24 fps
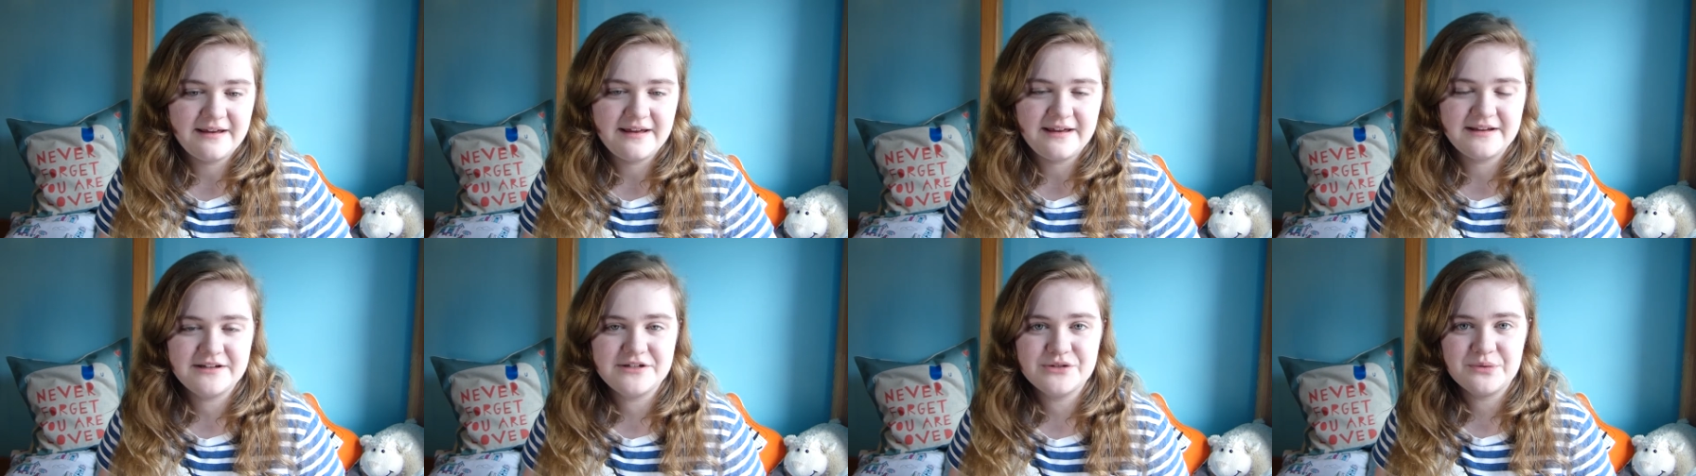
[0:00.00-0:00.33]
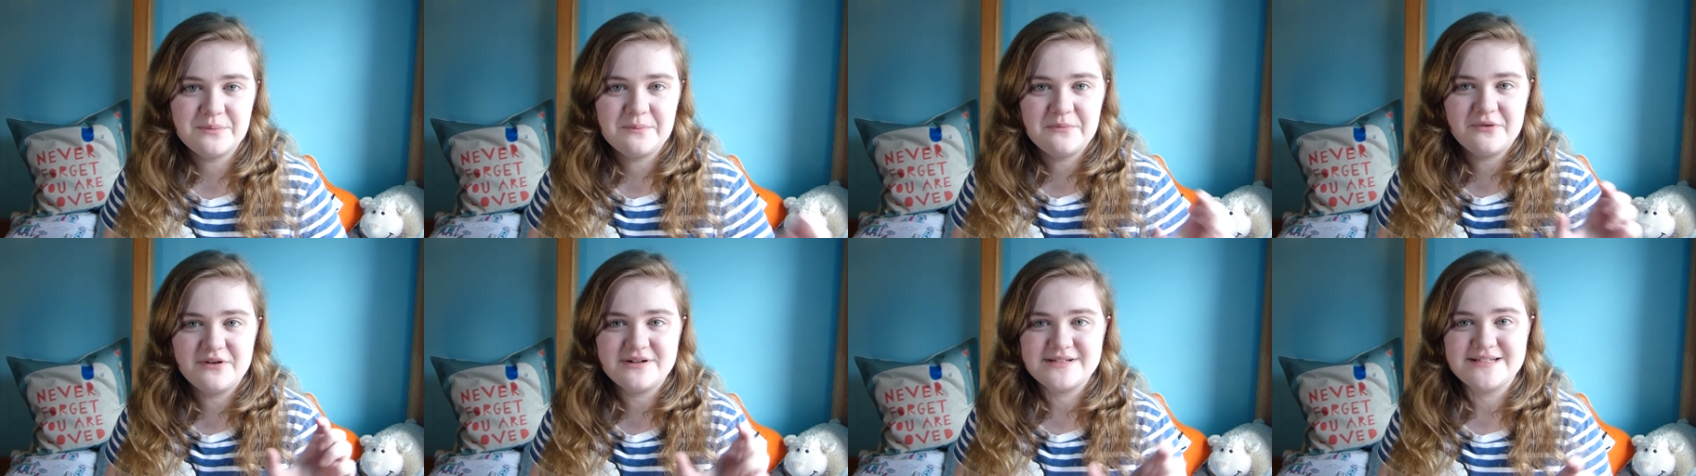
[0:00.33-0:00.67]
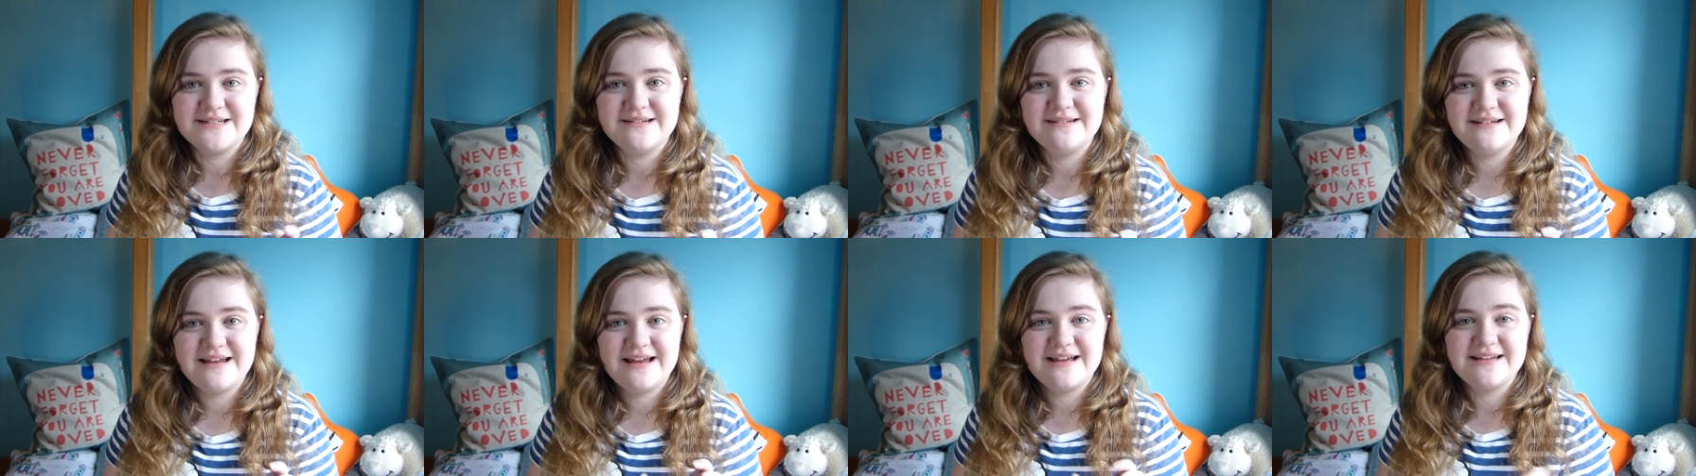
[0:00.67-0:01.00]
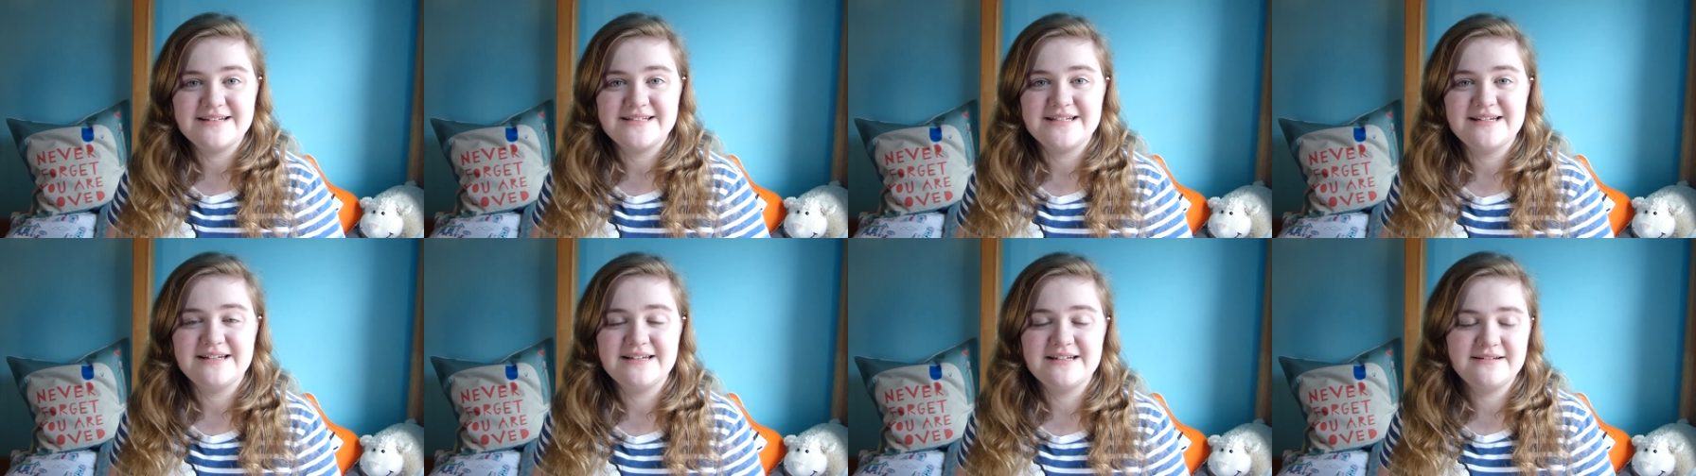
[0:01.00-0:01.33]
a joint present
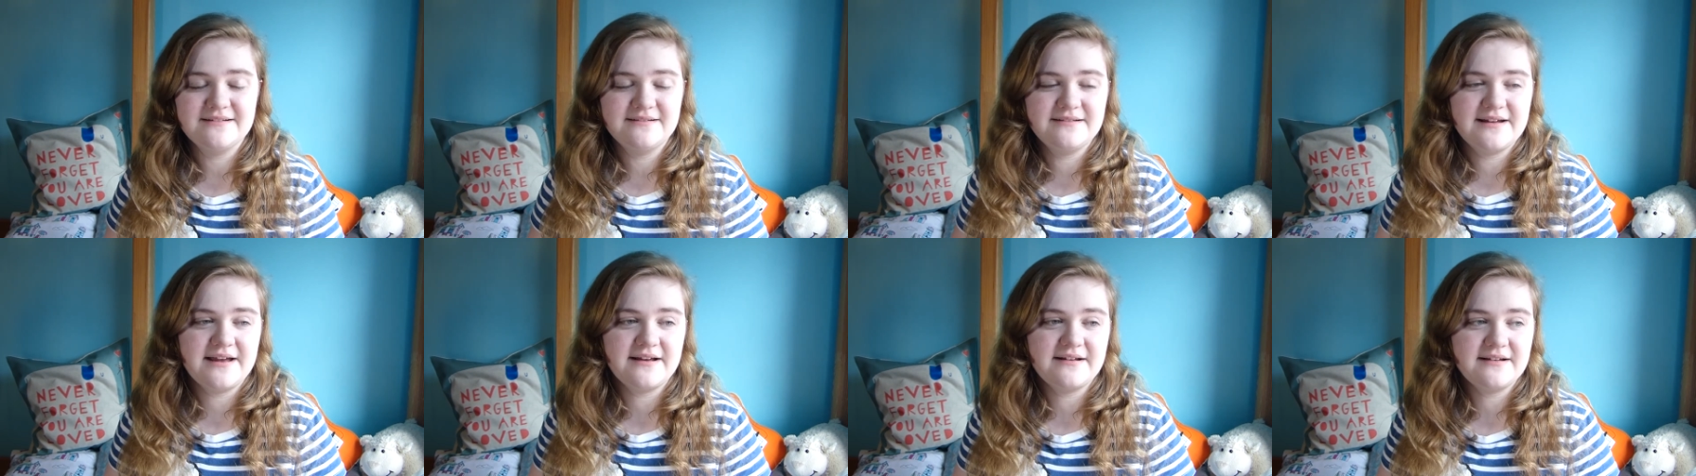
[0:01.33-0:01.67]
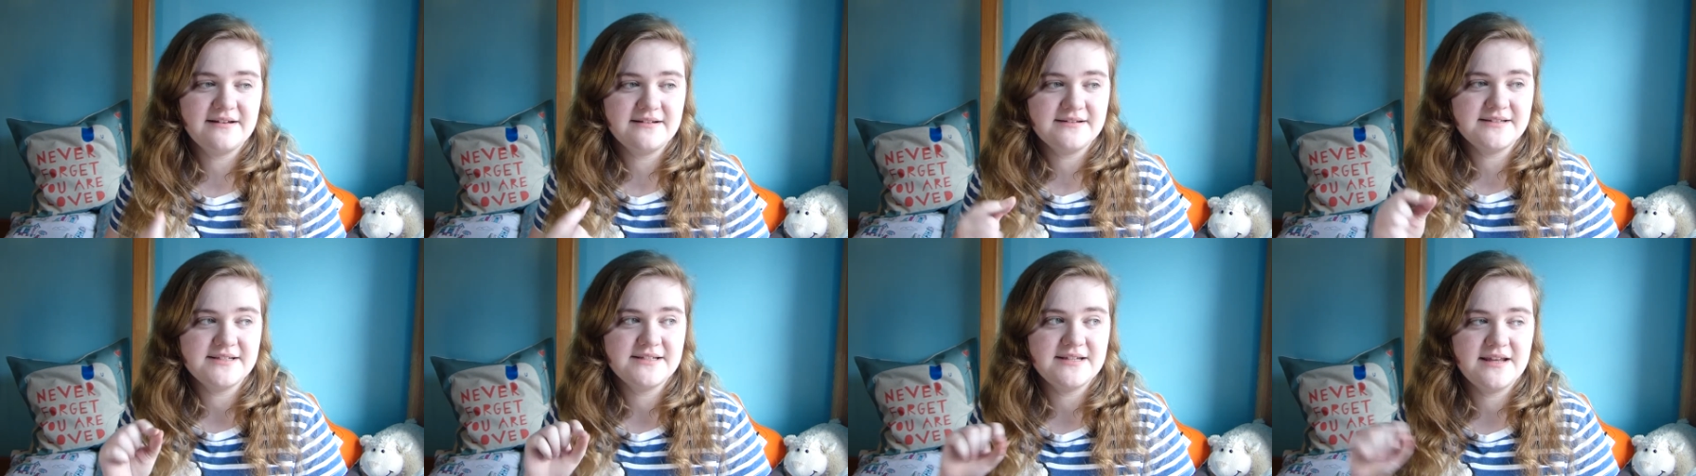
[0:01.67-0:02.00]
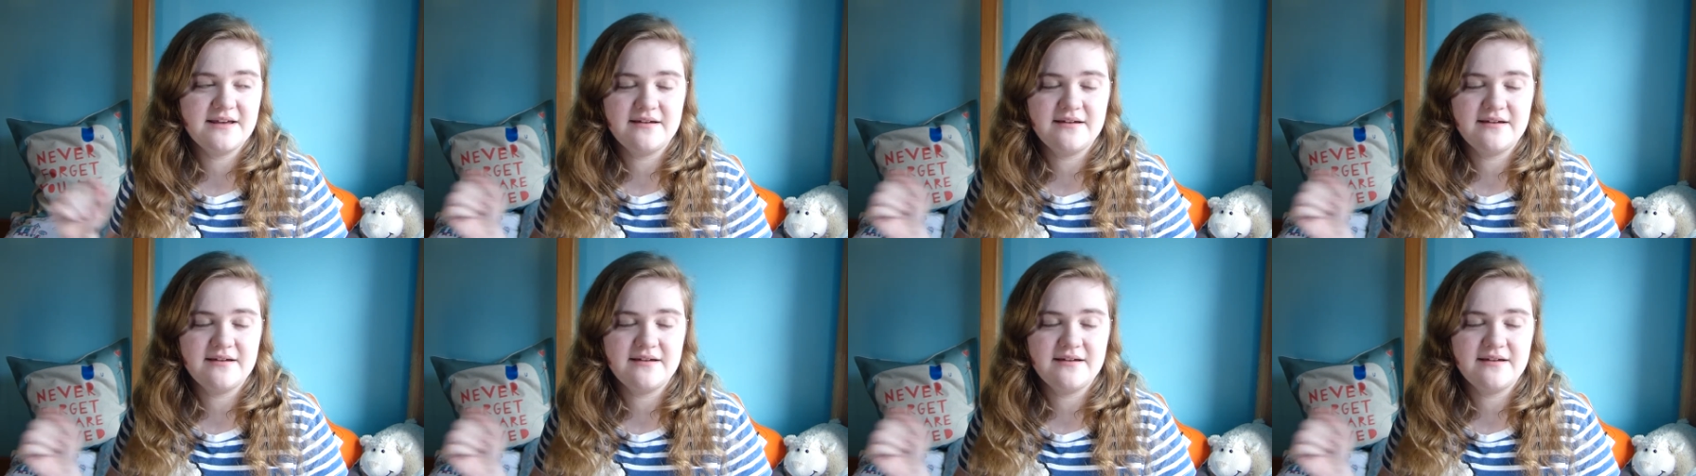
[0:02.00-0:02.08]
as a little necklace